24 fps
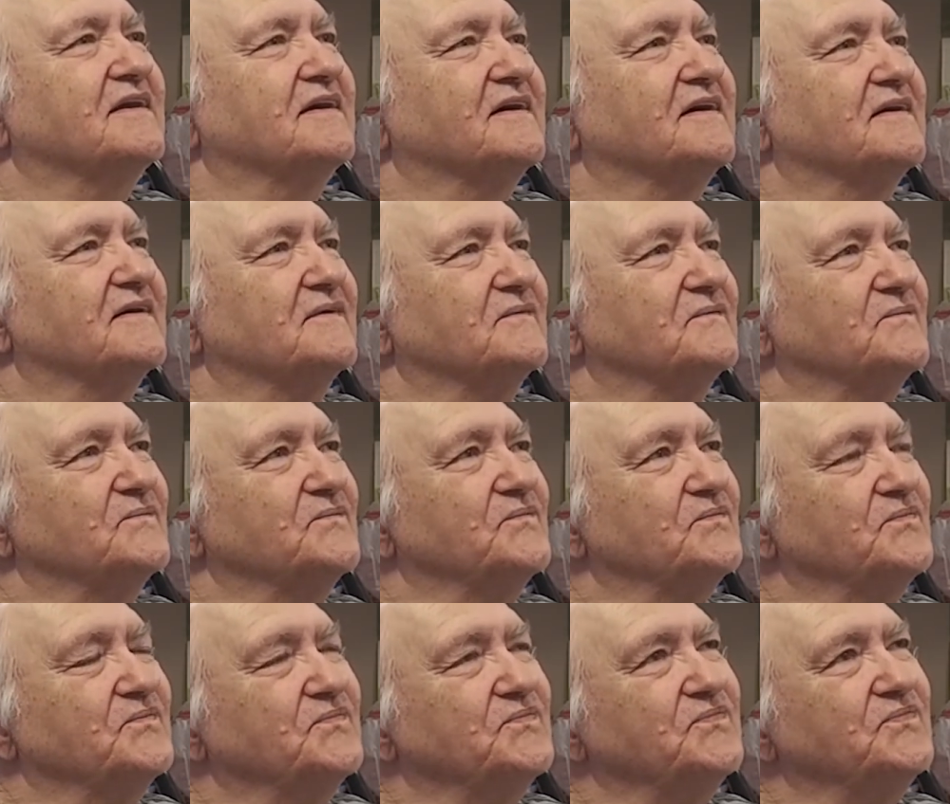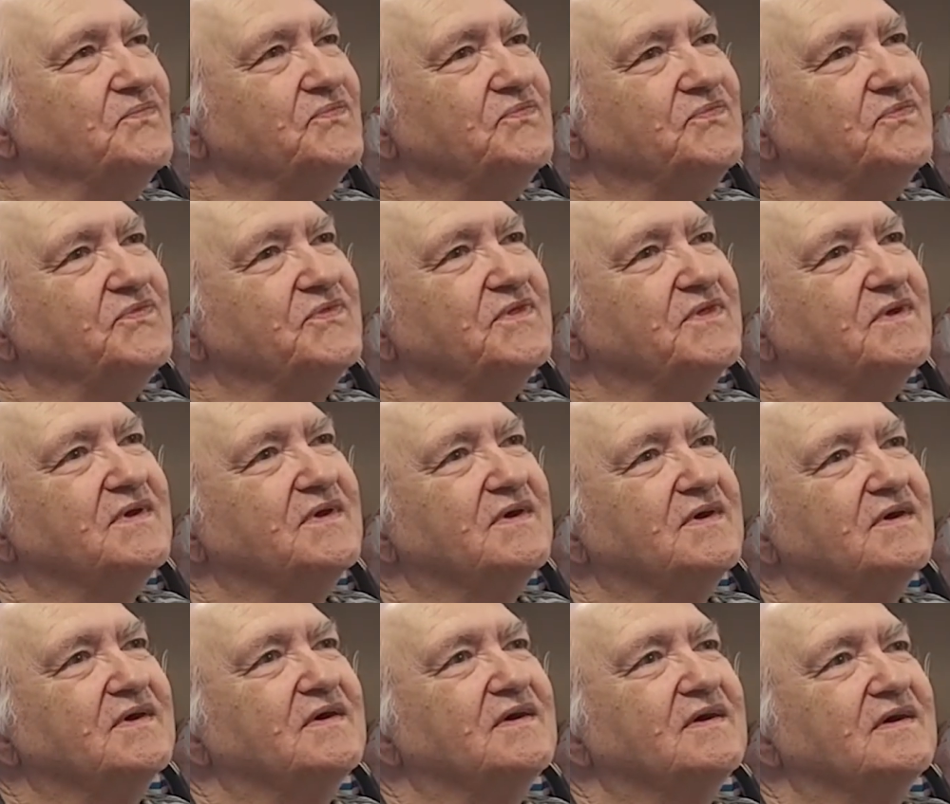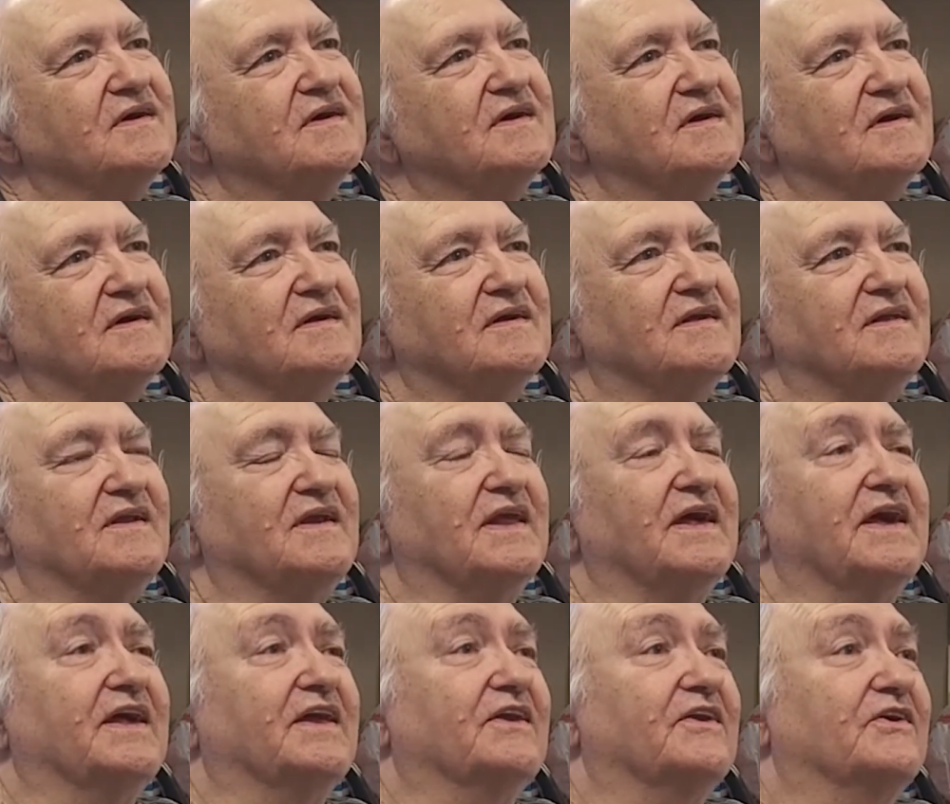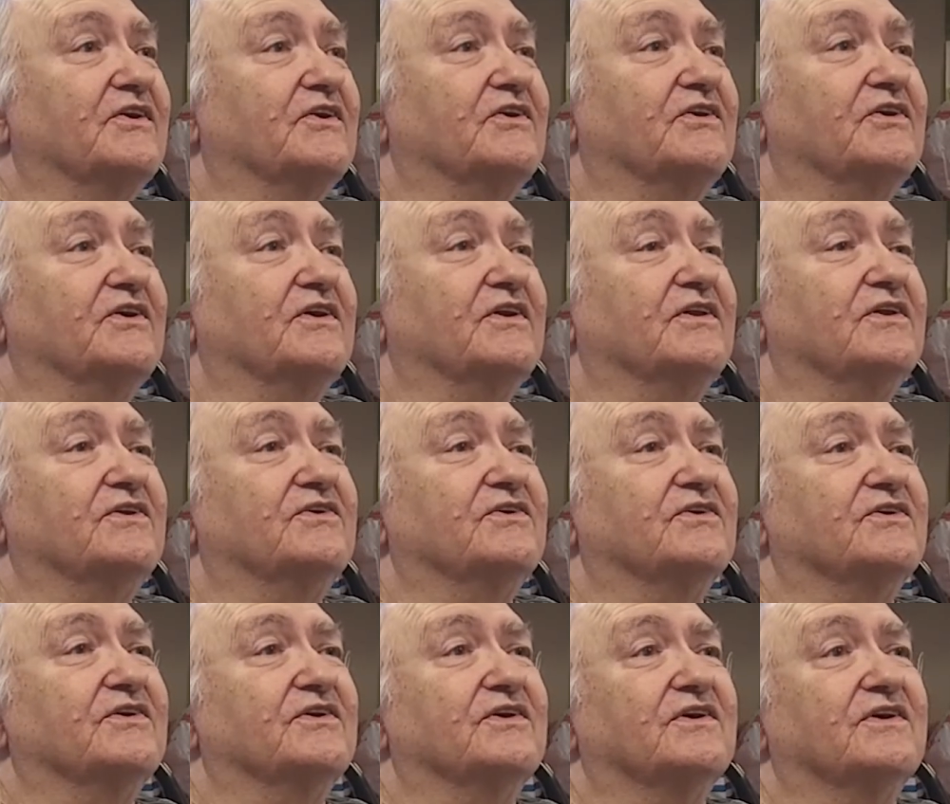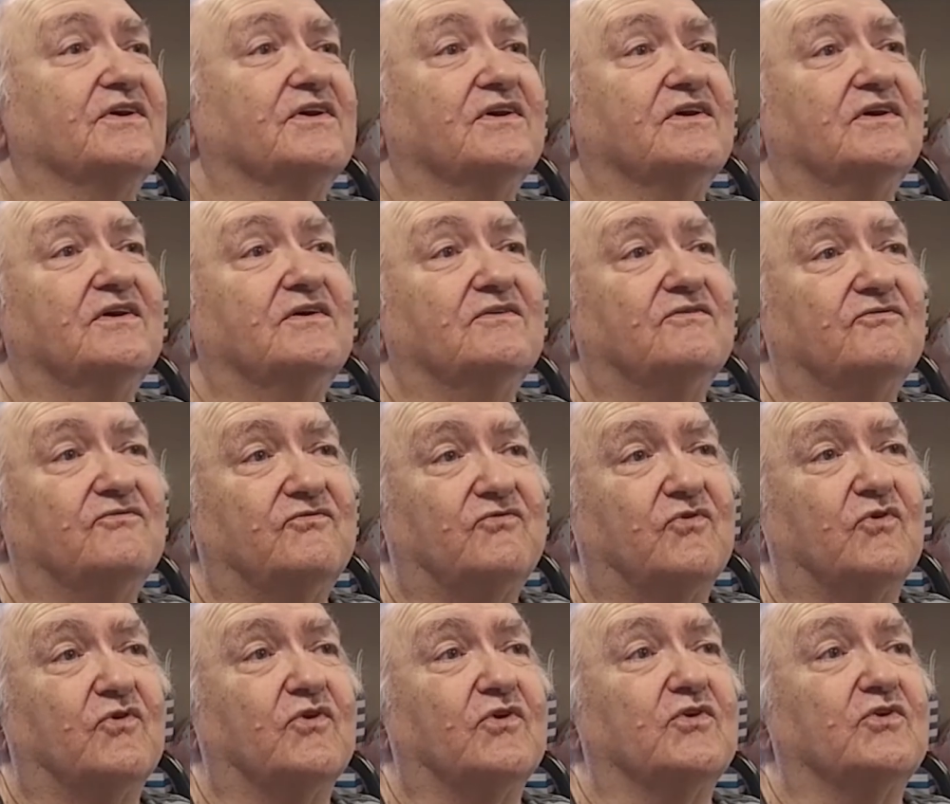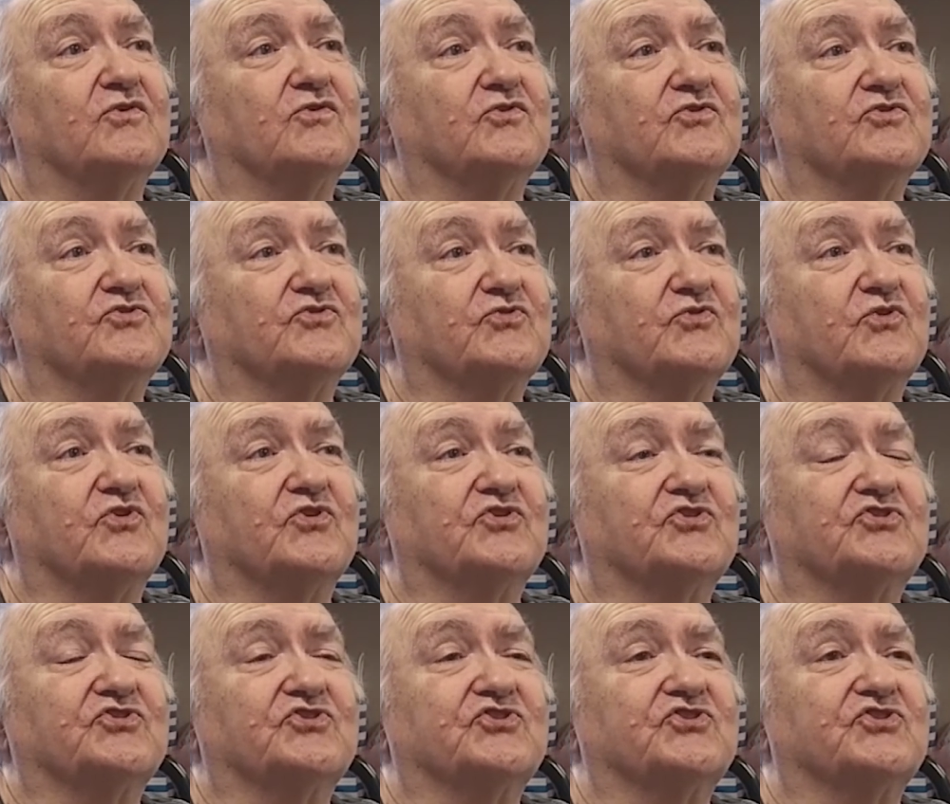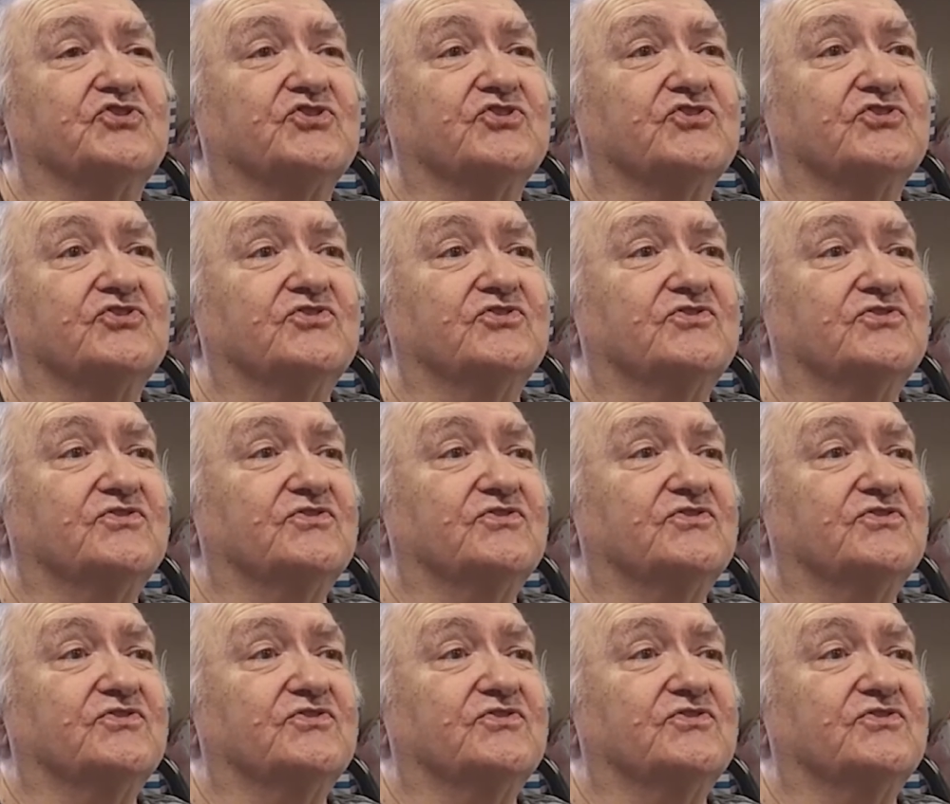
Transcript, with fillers: um, uh, landed at uh, Fort Lewis, Washington,